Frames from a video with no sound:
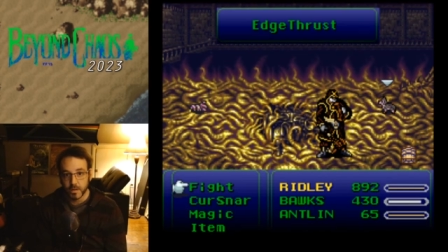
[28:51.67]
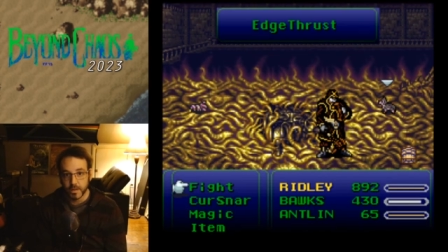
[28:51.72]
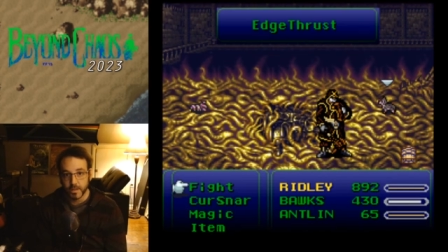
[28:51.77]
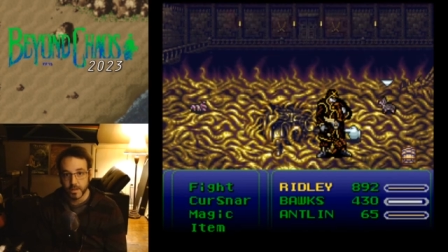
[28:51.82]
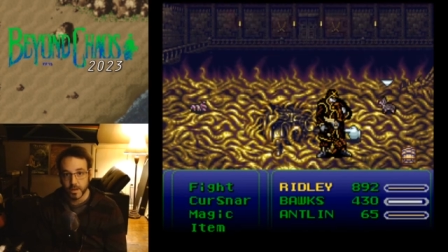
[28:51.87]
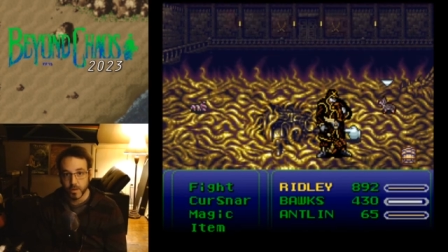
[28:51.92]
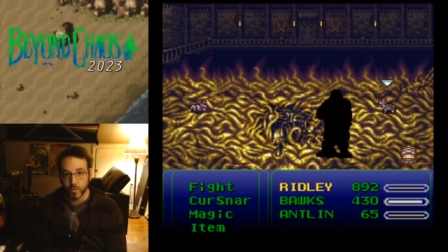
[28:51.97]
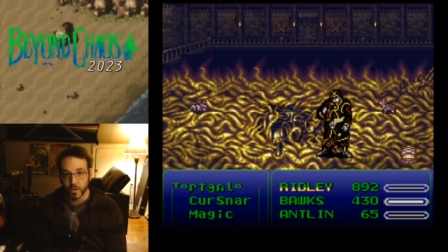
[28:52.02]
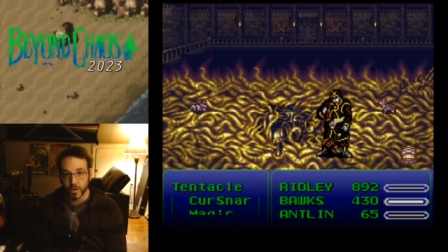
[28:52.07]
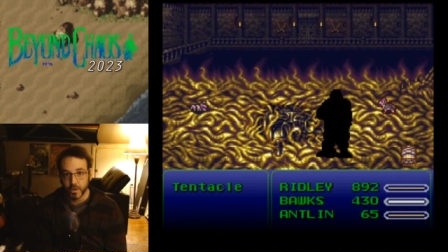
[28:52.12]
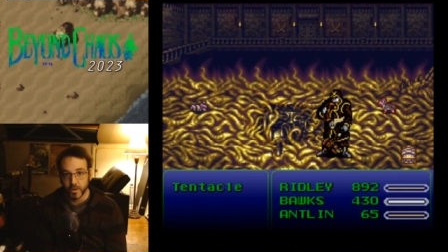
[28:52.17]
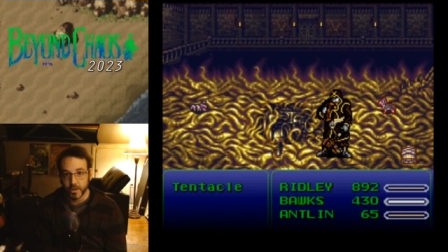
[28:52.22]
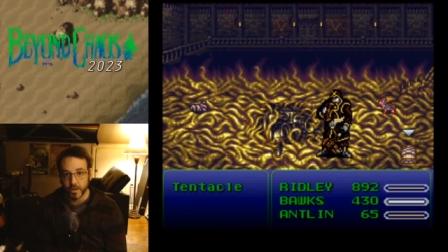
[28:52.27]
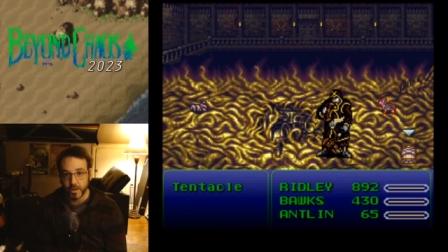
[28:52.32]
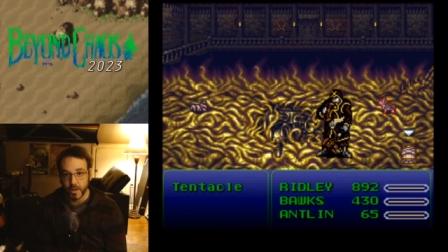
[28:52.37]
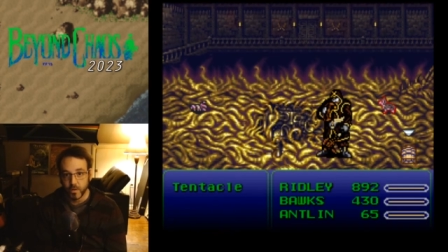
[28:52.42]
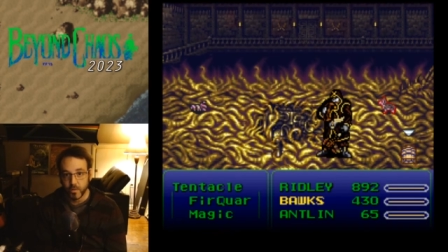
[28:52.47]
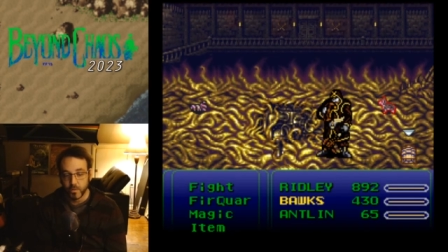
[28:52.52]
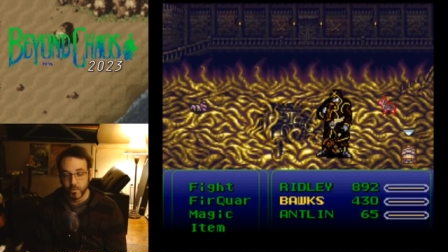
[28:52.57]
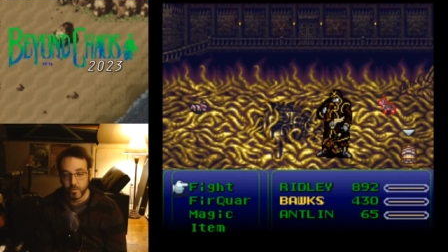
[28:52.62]
I think we're good
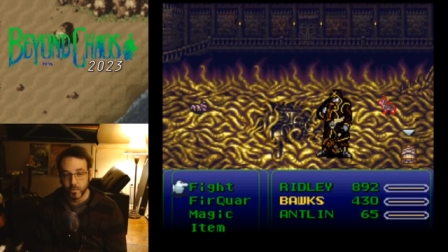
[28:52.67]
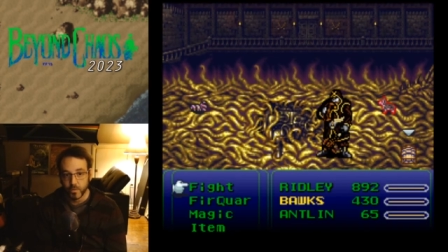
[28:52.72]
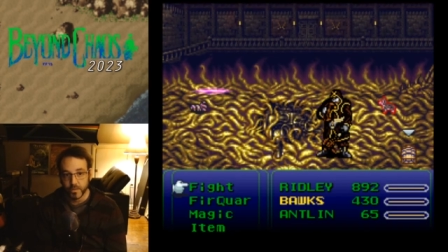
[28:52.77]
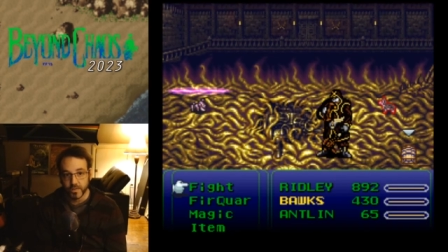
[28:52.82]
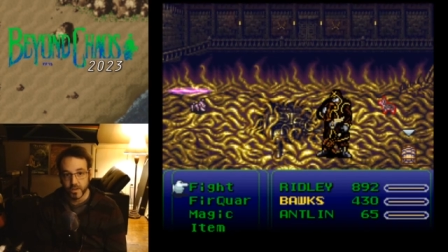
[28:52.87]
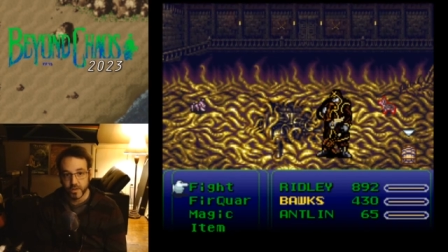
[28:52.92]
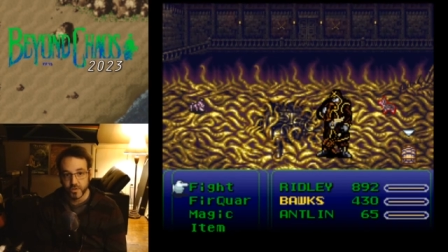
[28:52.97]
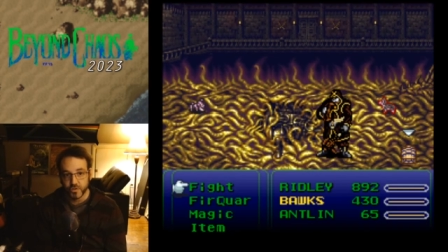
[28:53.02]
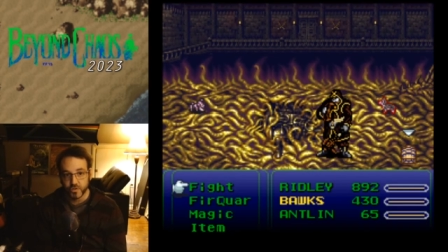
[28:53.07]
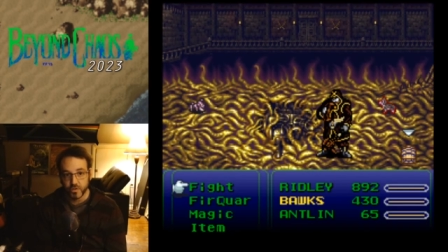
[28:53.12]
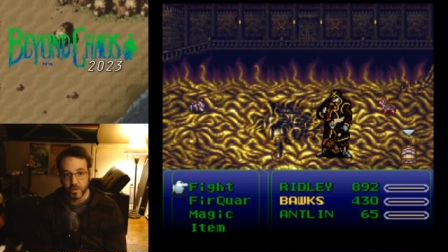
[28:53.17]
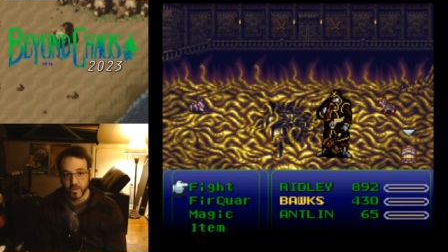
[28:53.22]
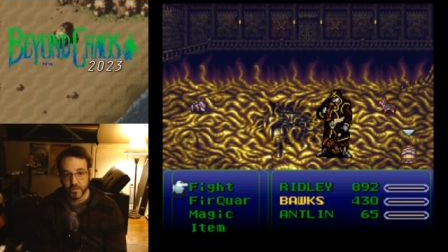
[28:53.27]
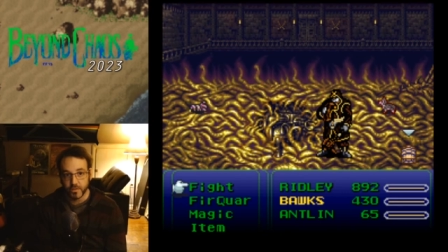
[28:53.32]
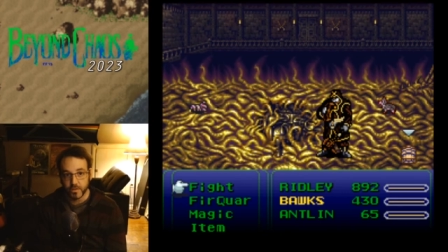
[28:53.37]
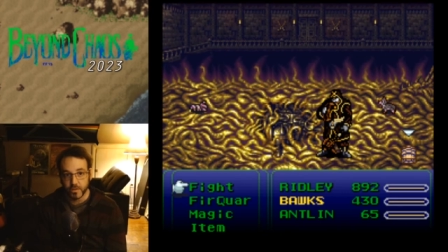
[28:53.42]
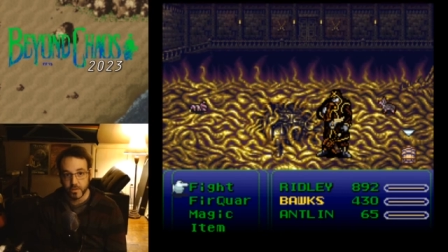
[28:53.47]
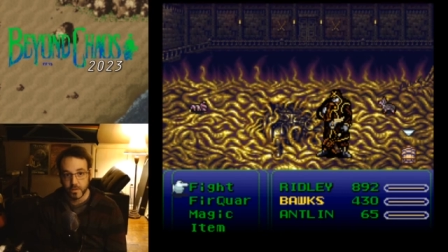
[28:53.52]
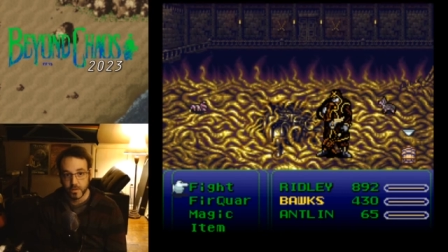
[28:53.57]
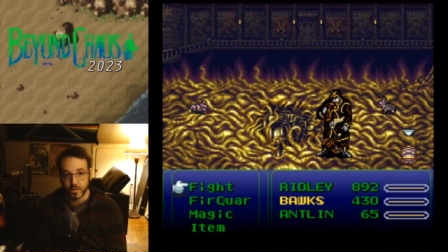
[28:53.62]
now. What's Edge
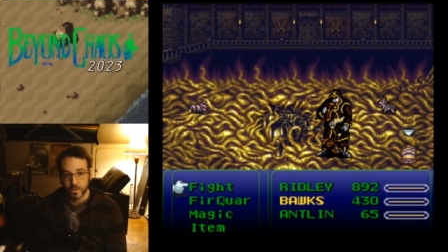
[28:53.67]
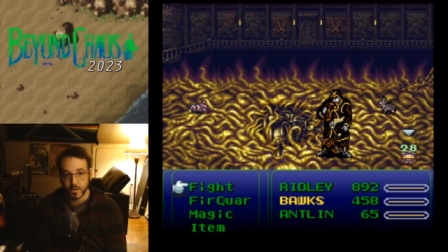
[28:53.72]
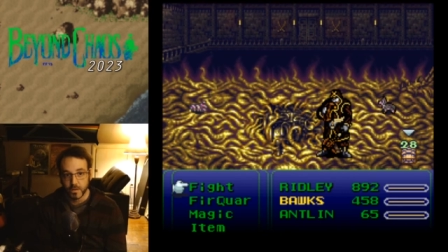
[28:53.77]
Thrust?